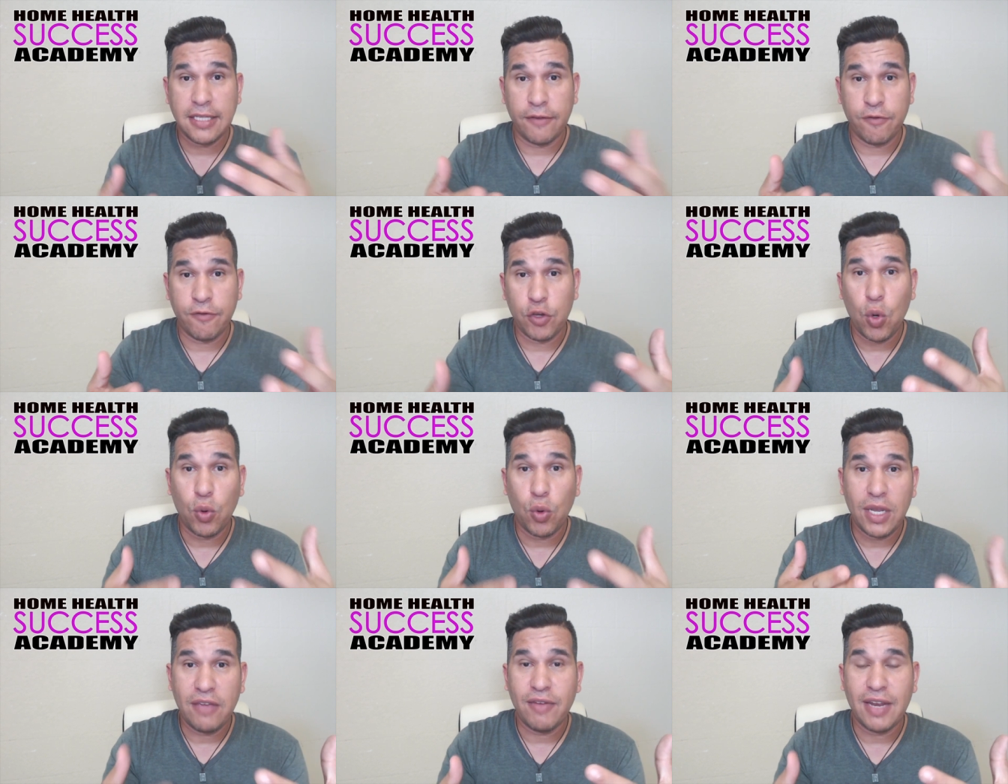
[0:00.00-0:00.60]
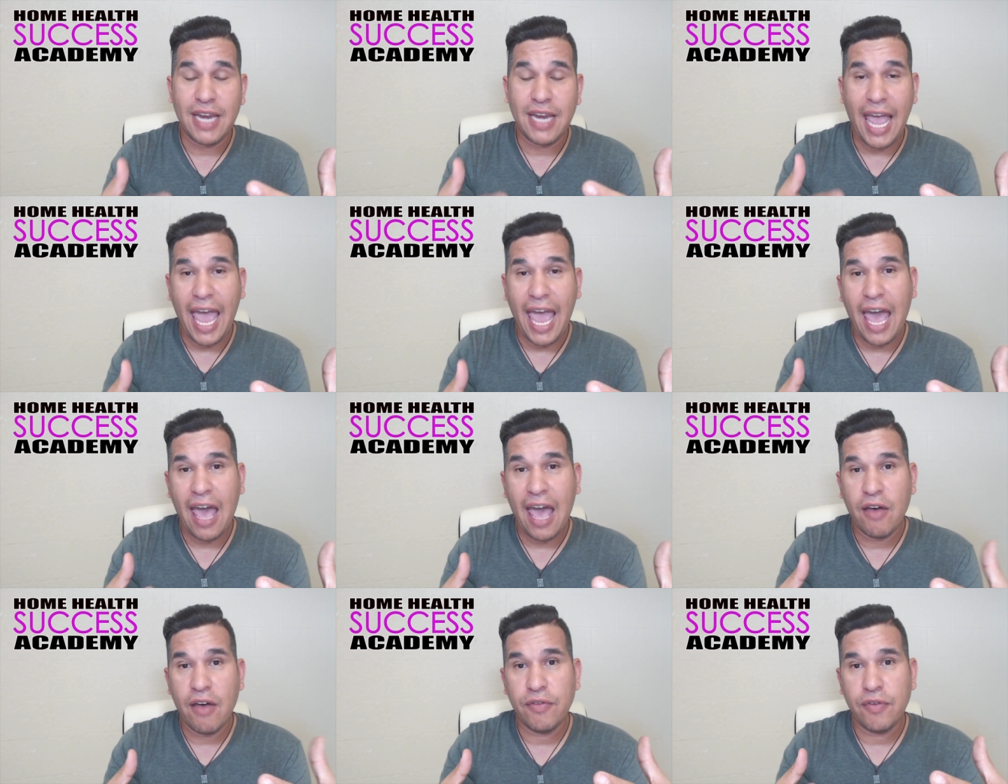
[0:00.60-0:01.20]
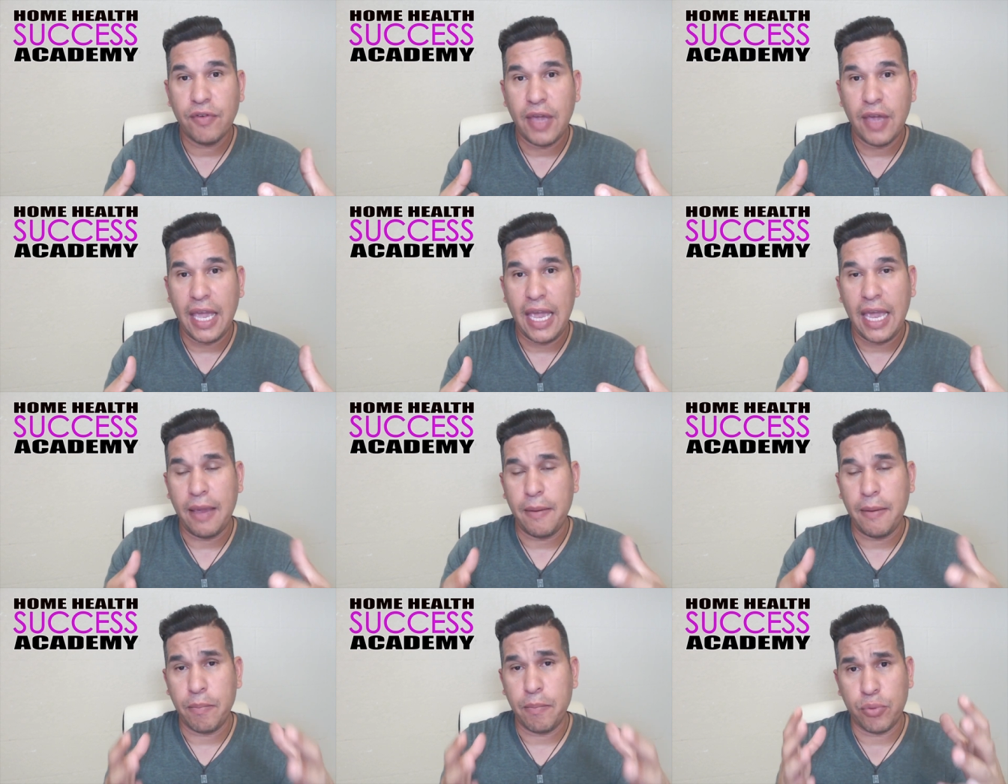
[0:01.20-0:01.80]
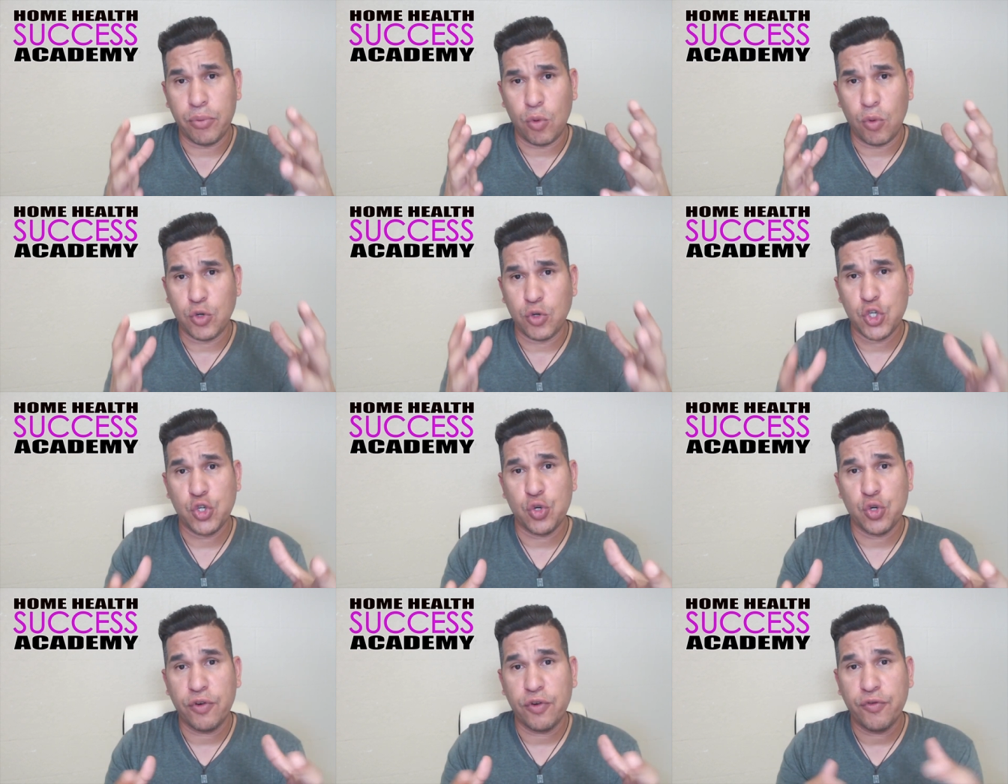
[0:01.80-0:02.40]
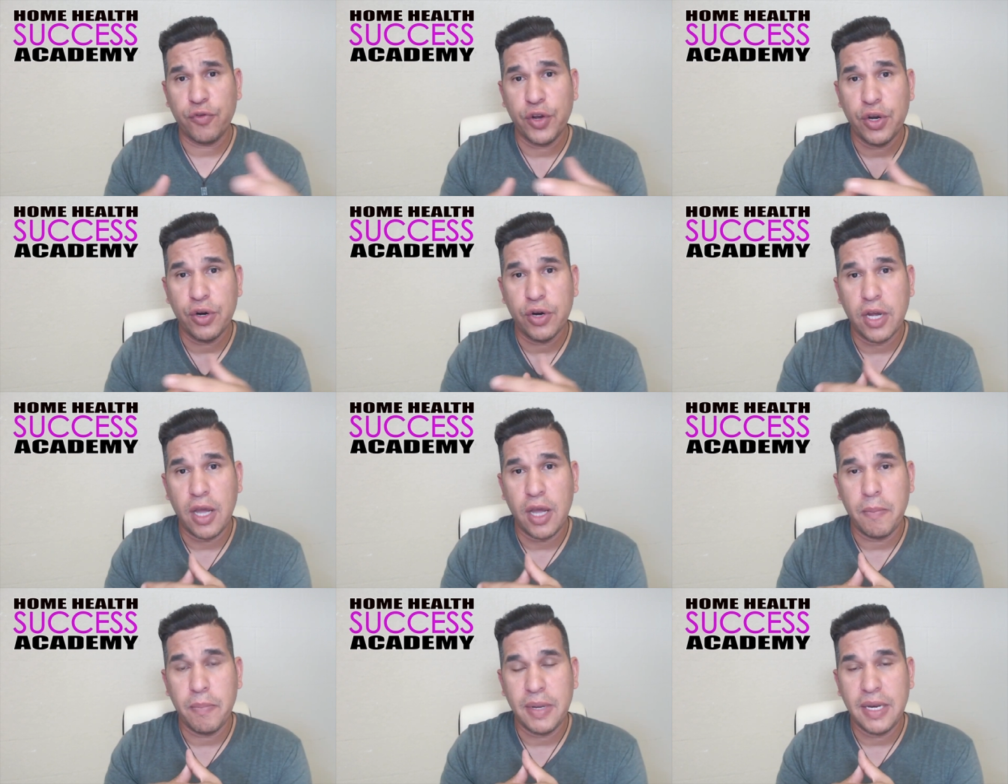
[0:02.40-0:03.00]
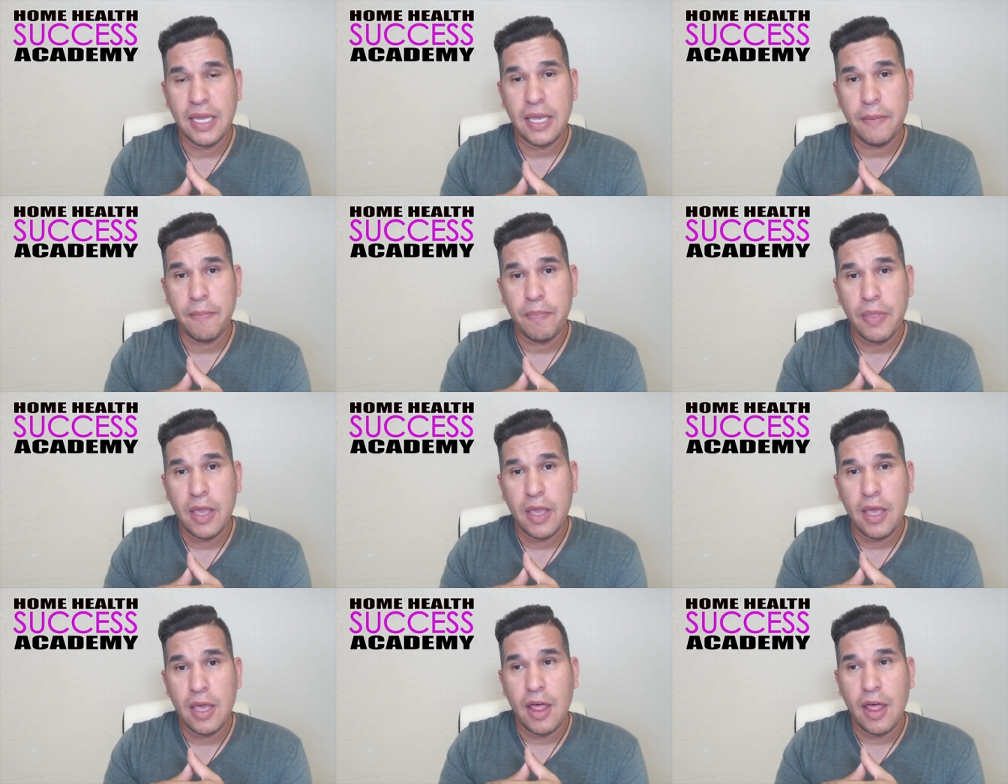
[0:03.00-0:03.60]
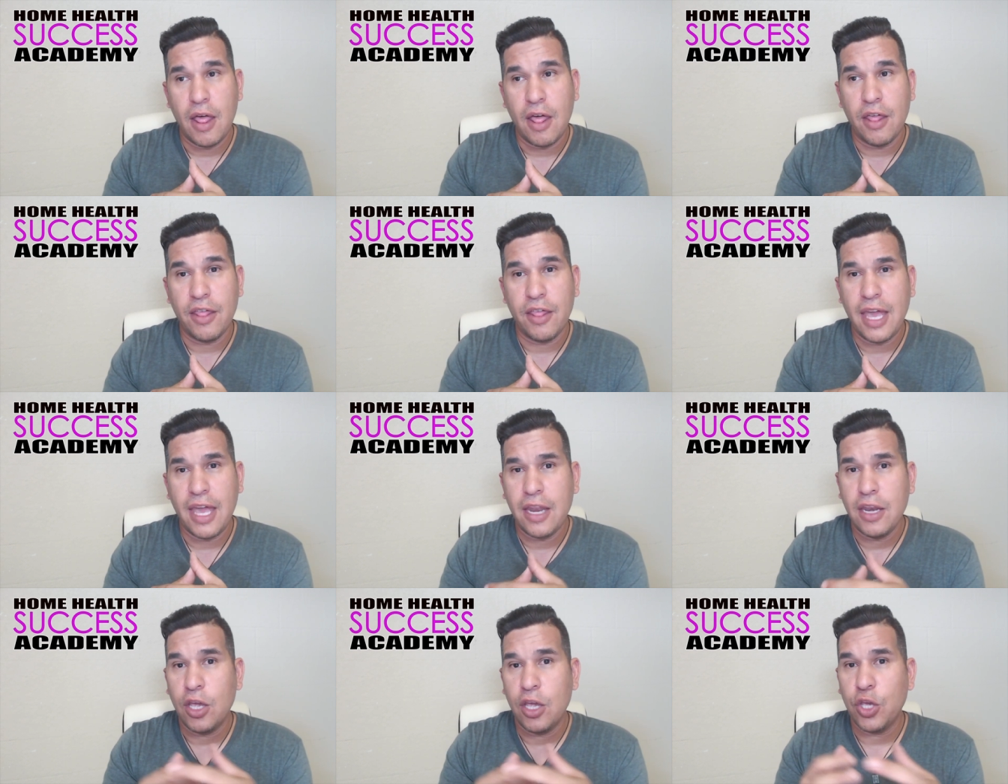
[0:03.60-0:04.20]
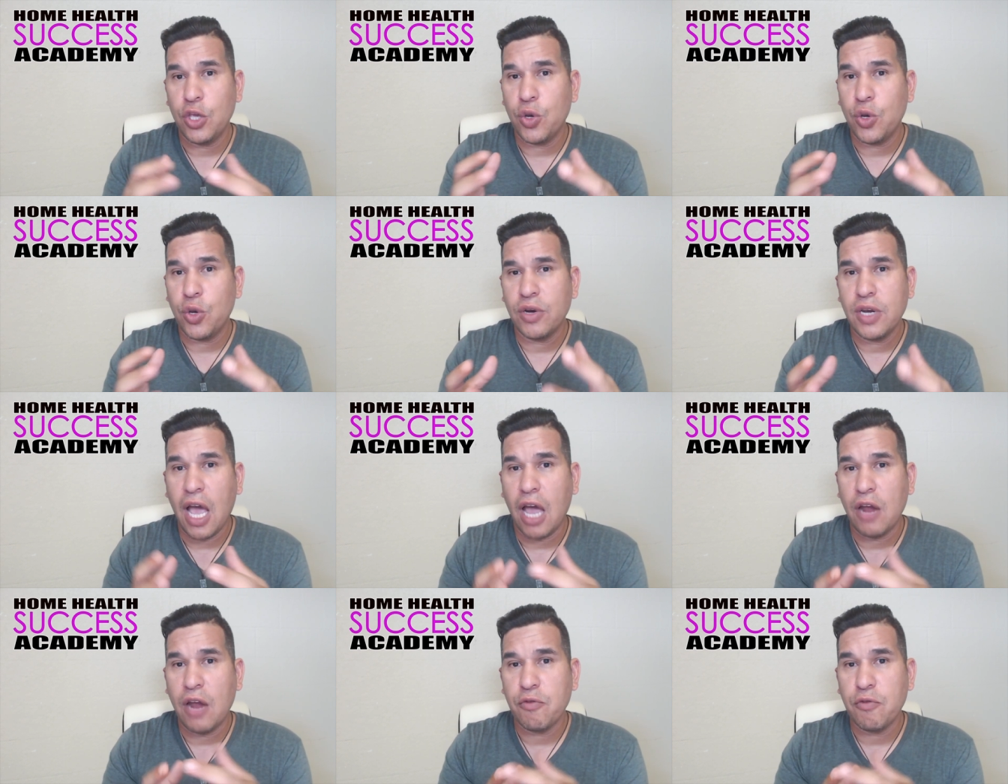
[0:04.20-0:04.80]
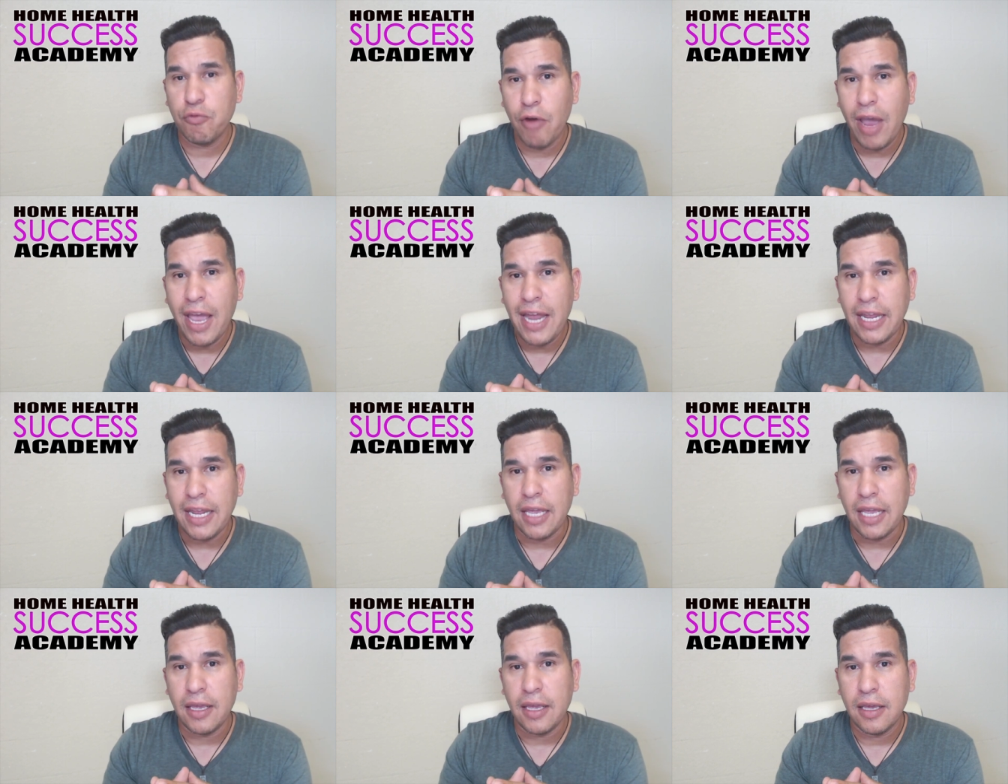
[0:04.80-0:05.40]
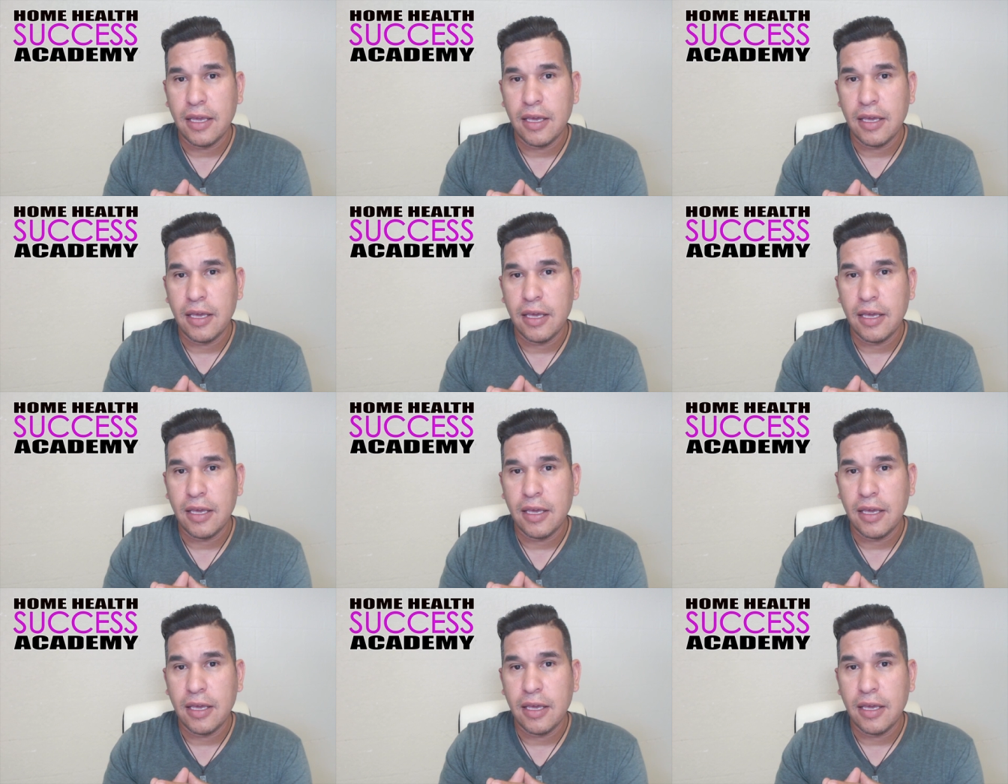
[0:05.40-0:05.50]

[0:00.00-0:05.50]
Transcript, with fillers: if you don't even have a brochure for your company, then you're not ready.